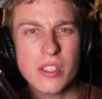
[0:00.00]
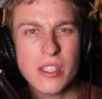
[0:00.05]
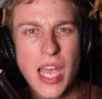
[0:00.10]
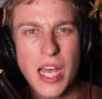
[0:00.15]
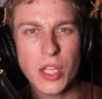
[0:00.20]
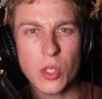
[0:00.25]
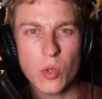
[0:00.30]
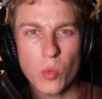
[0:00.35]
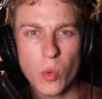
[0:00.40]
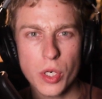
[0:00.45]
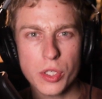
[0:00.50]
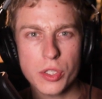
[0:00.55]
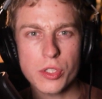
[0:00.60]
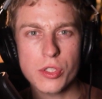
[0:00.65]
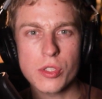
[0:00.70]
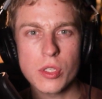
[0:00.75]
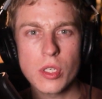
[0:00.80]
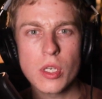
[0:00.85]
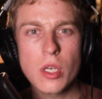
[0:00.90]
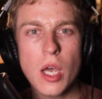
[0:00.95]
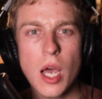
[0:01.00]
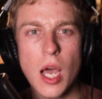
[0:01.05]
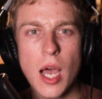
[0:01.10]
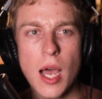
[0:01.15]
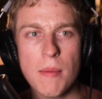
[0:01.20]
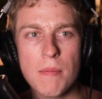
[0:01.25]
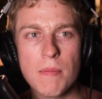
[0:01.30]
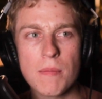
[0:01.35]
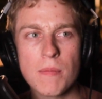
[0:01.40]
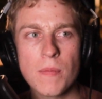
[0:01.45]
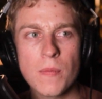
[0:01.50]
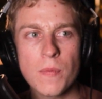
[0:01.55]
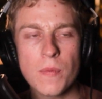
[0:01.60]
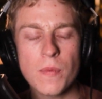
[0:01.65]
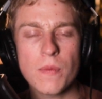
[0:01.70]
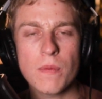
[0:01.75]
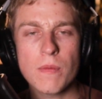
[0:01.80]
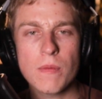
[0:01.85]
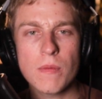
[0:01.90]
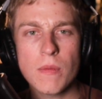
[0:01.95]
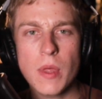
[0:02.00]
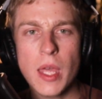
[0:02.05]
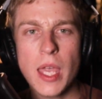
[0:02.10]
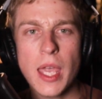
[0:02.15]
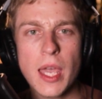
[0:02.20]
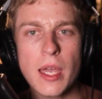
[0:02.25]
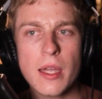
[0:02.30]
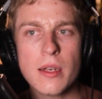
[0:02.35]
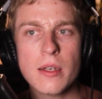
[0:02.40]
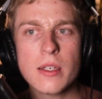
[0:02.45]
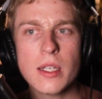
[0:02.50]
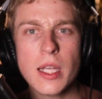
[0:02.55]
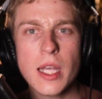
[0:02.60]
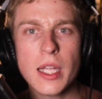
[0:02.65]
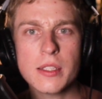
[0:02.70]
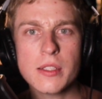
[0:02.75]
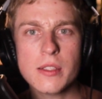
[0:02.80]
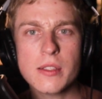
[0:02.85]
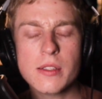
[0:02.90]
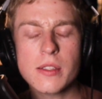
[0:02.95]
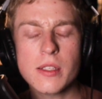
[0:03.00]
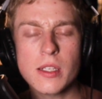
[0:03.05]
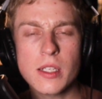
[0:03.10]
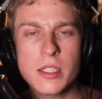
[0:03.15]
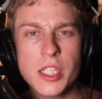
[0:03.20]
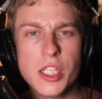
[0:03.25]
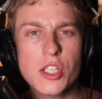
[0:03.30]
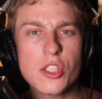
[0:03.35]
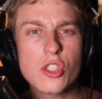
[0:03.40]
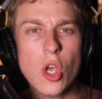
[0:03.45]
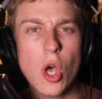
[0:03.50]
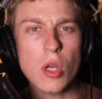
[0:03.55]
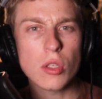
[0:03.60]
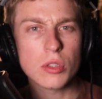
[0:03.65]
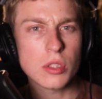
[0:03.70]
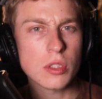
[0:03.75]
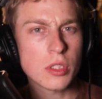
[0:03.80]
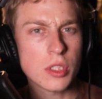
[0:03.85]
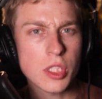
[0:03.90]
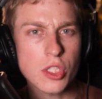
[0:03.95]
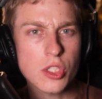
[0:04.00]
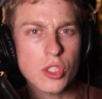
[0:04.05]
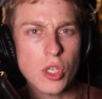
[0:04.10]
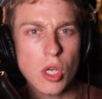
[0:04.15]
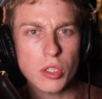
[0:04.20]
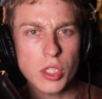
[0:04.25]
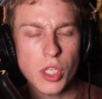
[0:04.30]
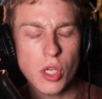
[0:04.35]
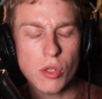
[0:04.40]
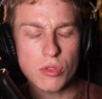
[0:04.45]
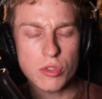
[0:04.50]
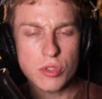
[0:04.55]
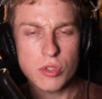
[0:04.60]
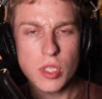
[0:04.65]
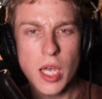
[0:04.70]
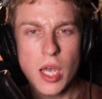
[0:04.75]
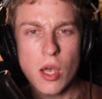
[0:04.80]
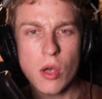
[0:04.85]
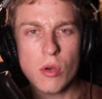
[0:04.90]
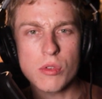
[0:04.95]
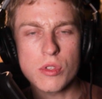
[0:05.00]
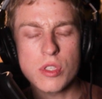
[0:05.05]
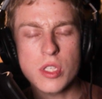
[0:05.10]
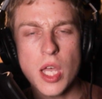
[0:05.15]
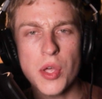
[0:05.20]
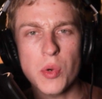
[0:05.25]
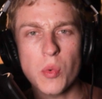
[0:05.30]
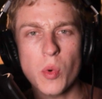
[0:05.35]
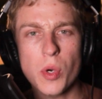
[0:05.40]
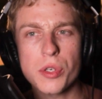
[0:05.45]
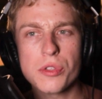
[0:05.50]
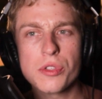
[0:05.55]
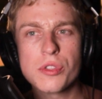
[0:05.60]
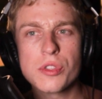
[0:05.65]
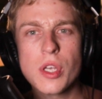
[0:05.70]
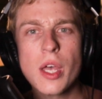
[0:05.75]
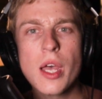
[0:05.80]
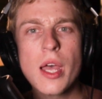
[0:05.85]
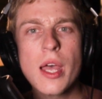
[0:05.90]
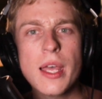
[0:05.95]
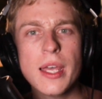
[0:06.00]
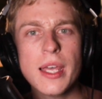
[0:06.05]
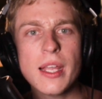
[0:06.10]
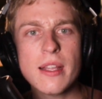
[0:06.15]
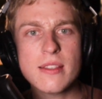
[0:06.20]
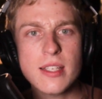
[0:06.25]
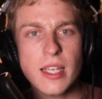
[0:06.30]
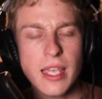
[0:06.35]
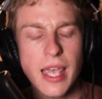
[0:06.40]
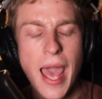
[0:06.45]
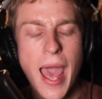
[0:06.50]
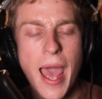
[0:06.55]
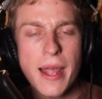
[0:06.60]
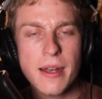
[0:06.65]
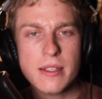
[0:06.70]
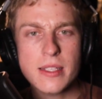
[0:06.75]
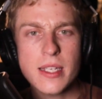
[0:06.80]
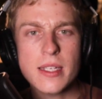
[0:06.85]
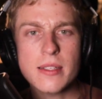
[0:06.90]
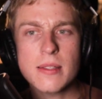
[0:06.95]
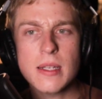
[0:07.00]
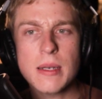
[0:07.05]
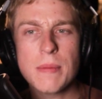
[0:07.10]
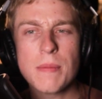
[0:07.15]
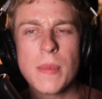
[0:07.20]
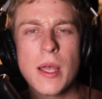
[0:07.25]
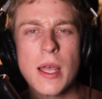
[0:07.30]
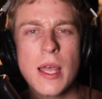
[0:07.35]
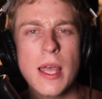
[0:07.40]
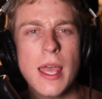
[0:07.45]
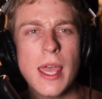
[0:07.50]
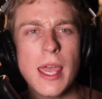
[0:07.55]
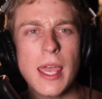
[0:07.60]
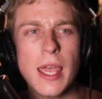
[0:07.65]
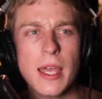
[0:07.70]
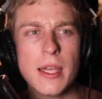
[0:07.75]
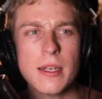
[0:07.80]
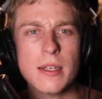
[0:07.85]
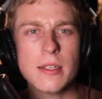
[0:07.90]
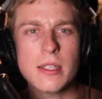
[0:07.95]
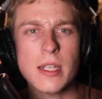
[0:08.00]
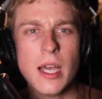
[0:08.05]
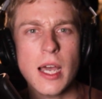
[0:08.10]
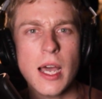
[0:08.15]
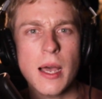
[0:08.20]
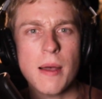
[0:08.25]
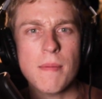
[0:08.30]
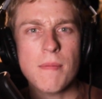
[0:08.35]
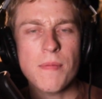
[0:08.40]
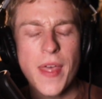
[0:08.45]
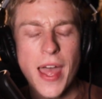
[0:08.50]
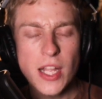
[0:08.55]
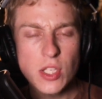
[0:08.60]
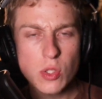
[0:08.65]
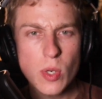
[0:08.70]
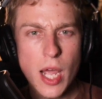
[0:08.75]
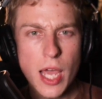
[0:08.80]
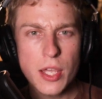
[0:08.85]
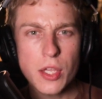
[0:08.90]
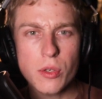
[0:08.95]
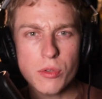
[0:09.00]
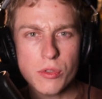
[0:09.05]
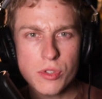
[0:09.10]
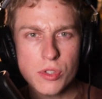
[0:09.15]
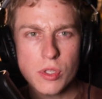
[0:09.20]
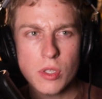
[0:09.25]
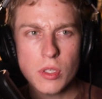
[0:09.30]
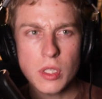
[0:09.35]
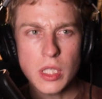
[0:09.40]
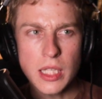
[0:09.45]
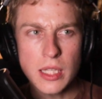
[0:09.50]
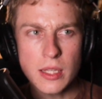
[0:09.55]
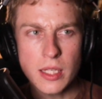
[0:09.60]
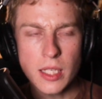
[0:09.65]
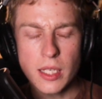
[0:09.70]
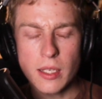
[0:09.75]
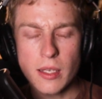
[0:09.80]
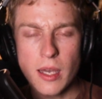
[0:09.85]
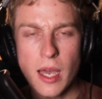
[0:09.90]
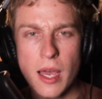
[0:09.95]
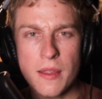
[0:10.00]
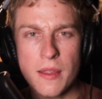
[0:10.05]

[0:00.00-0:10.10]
SolidWorks, and it's Dassault. Dassault owns SolidWorks. It's a CAD system, and that's what I use. The